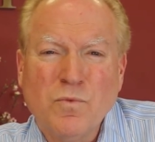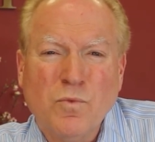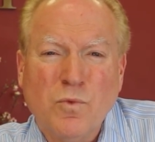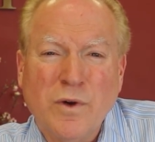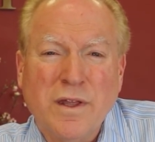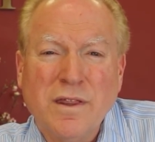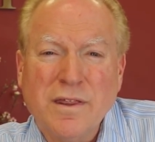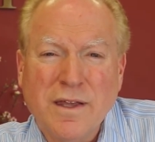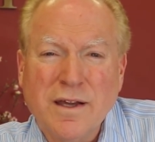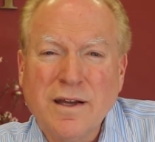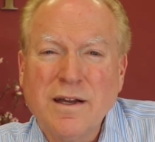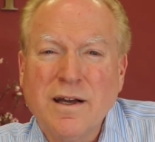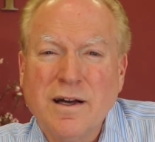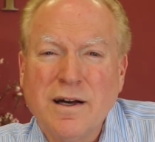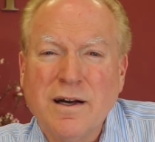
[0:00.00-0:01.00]
We
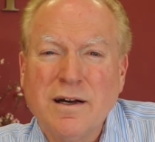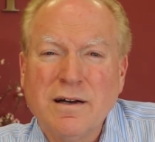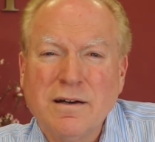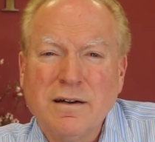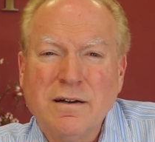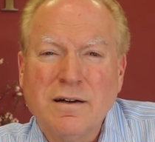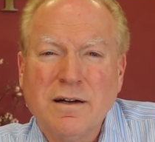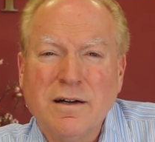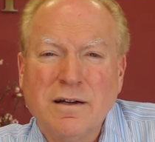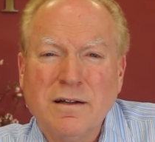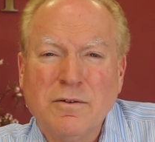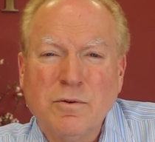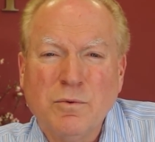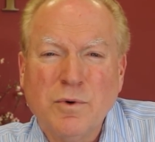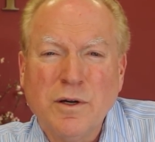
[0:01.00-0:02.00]
think
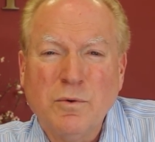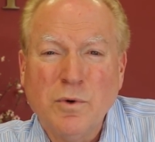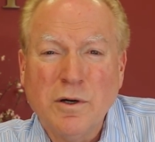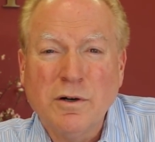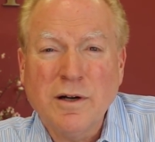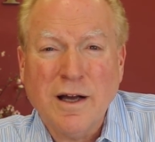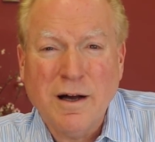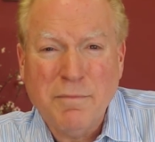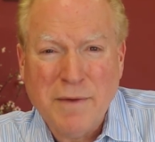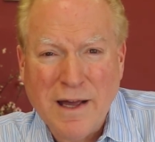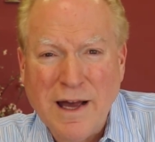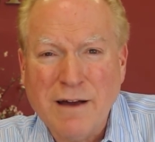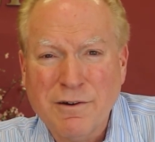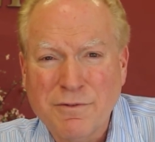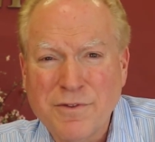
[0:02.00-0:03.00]
we will come
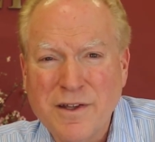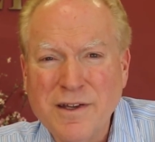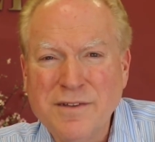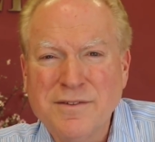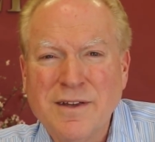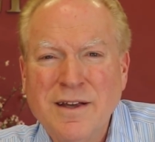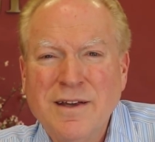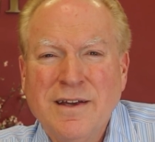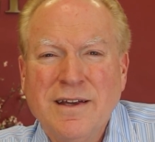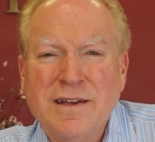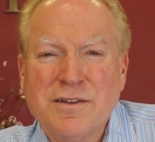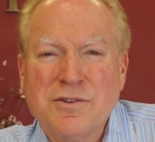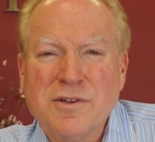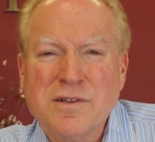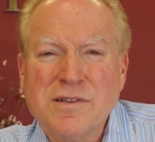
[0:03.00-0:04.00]
out of this.
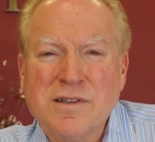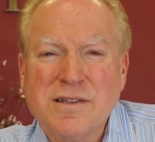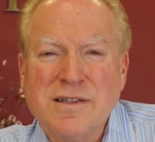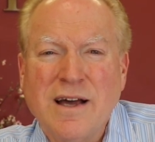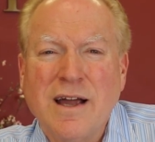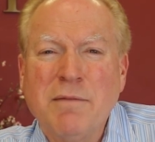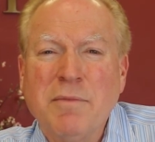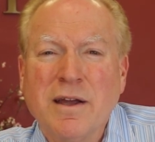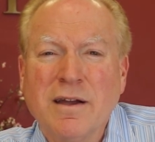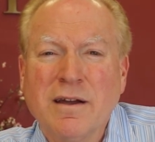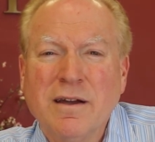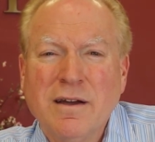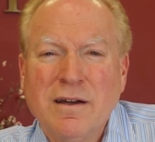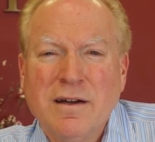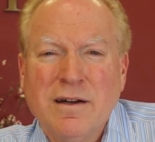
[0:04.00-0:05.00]
It's just the timing
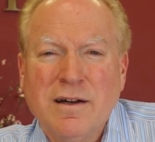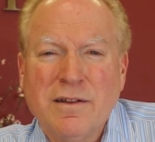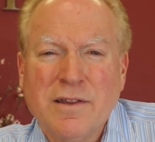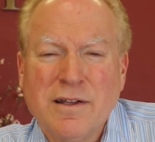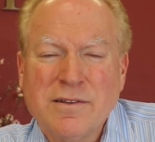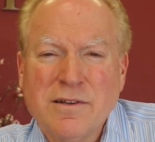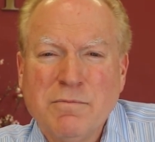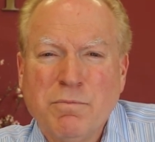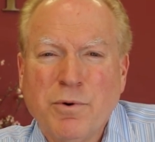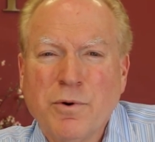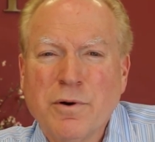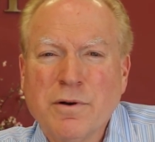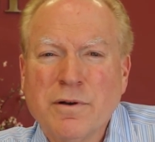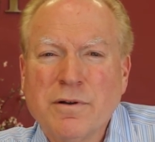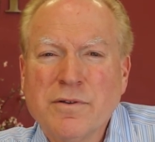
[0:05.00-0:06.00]
that's
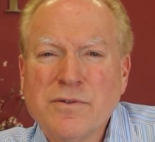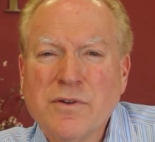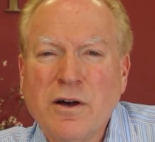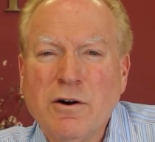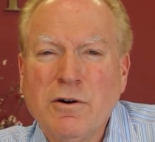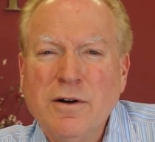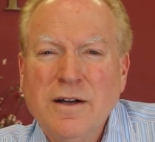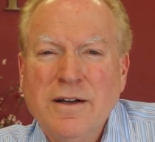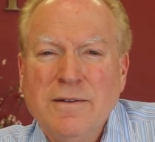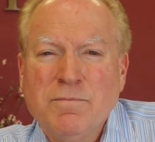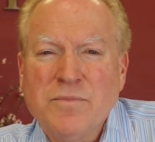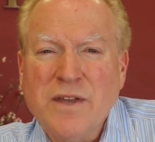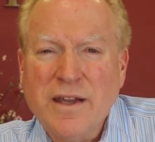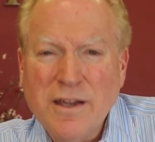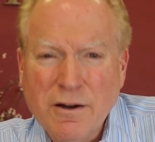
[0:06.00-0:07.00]
important. So
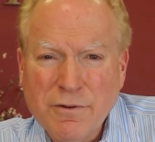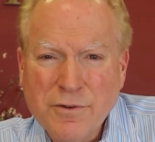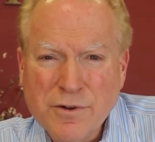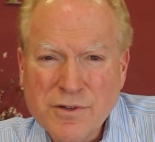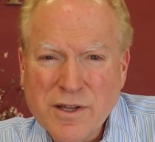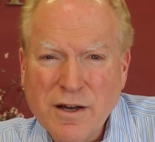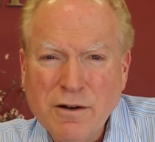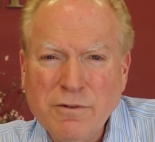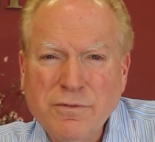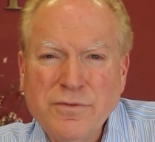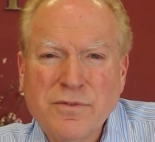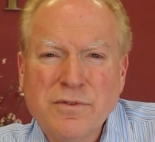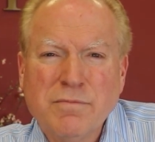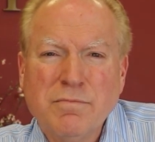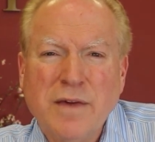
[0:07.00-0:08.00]
take care of
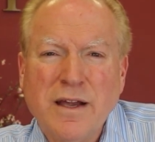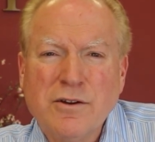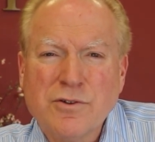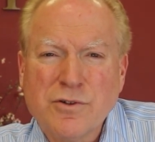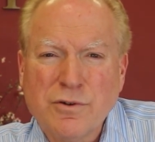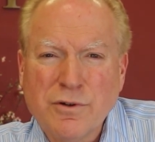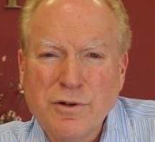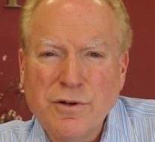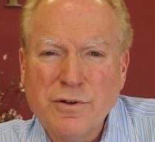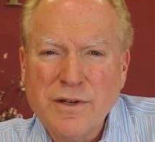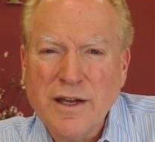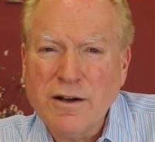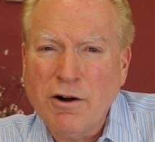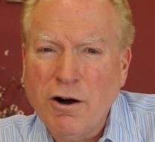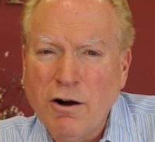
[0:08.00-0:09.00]
yourselves. Make sure you
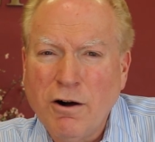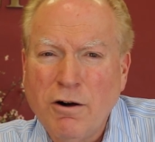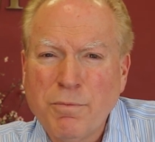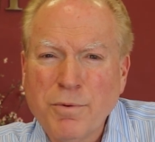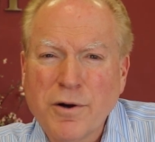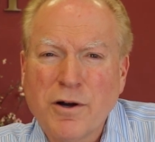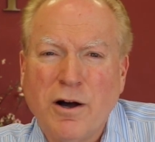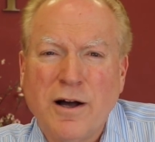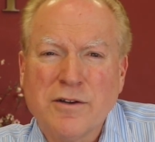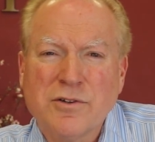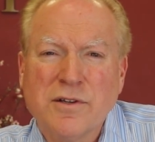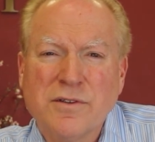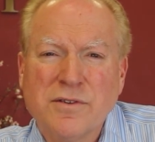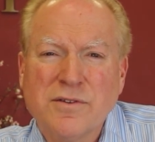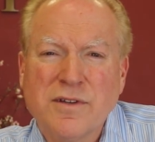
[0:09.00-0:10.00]
take all
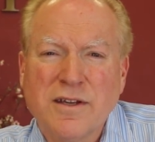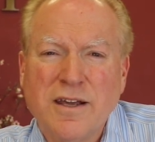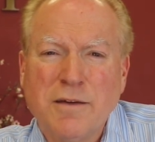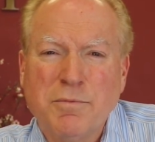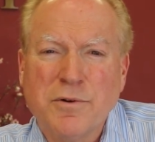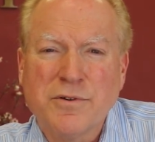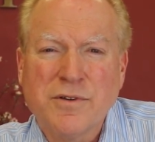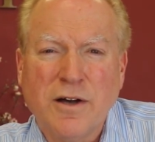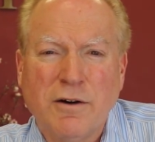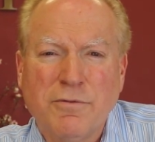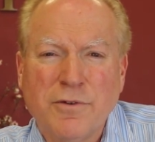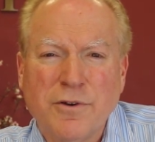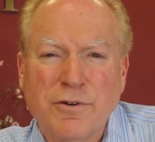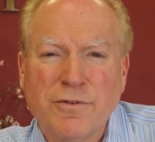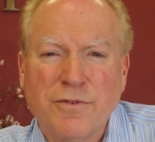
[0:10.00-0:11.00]
precautions to keep yourself
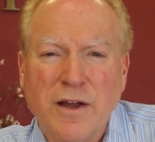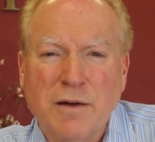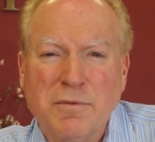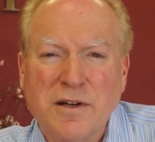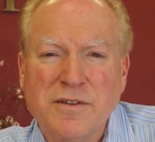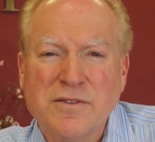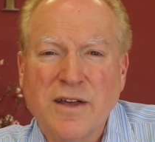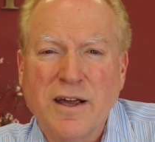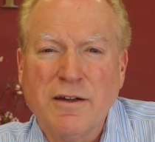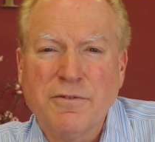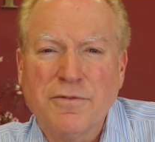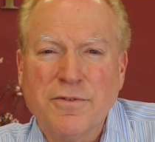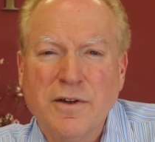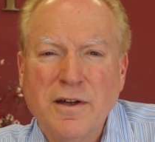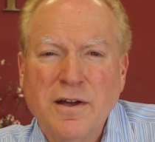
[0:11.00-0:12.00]
and your family
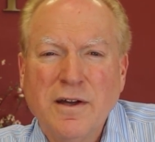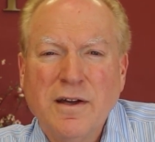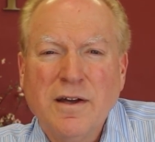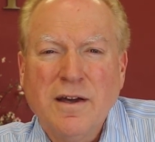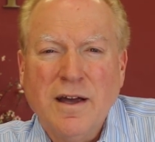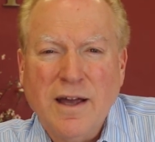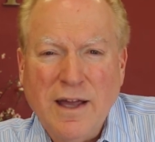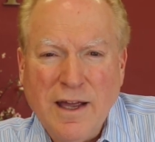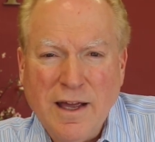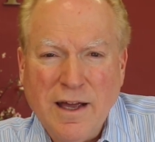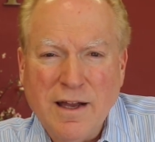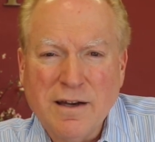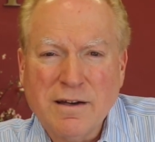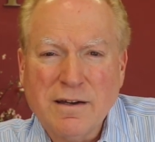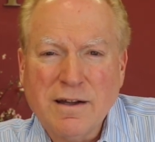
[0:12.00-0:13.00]
safe.
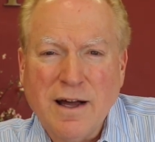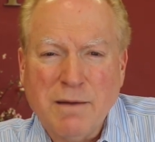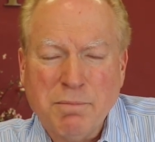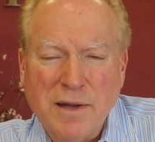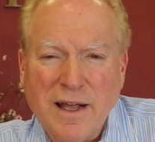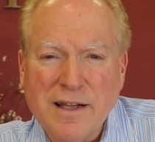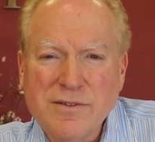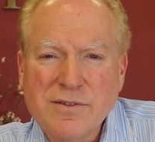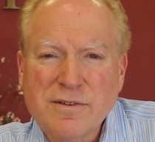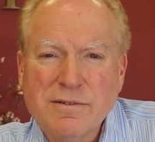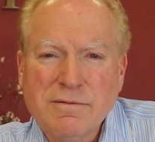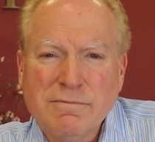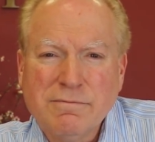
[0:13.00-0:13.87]
And God bless.